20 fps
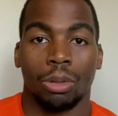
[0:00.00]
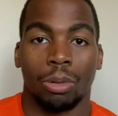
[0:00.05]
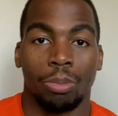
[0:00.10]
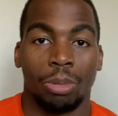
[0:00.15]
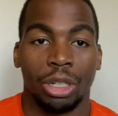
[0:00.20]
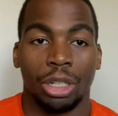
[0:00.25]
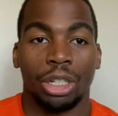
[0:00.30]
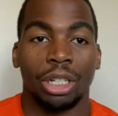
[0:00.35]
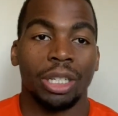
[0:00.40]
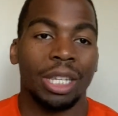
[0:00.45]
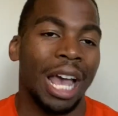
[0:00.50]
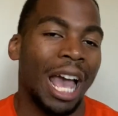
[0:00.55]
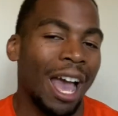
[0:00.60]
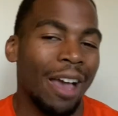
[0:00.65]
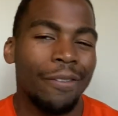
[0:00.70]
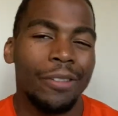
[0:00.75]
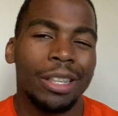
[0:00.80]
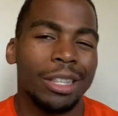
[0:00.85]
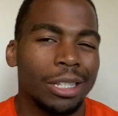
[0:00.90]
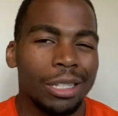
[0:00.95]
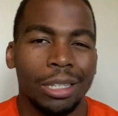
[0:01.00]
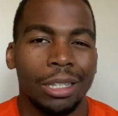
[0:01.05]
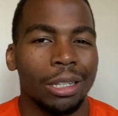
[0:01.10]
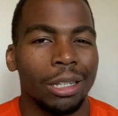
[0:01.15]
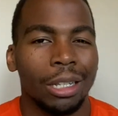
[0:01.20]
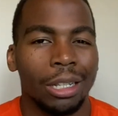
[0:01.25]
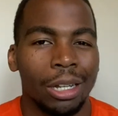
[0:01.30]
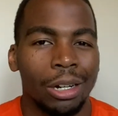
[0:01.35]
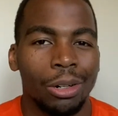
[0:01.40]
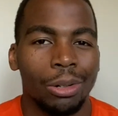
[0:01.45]
But just having the skill
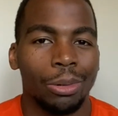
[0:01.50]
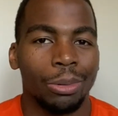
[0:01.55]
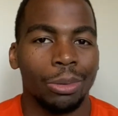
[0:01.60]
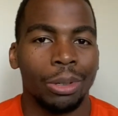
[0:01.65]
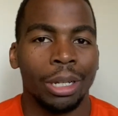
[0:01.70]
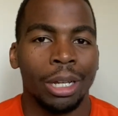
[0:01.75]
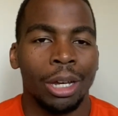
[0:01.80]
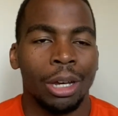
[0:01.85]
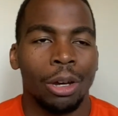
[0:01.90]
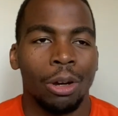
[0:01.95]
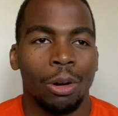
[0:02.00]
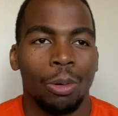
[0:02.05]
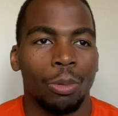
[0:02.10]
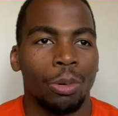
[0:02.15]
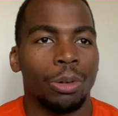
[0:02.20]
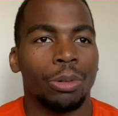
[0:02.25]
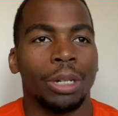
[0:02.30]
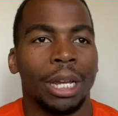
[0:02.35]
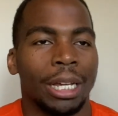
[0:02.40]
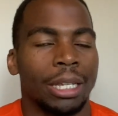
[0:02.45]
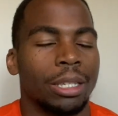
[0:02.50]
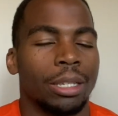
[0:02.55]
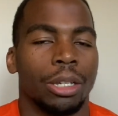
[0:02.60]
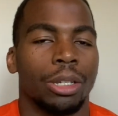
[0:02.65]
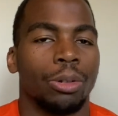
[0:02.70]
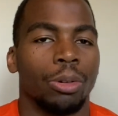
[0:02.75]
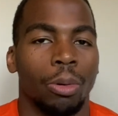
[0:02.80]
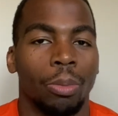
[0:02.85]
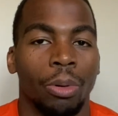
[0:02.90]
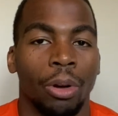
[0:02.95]
alone will not set
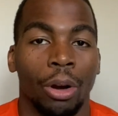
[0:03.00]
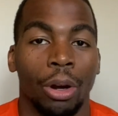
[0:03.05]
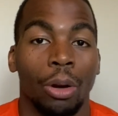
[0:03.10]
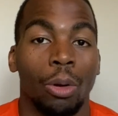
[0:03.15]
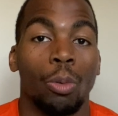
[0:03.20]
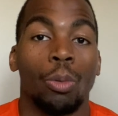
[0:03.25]
you apart.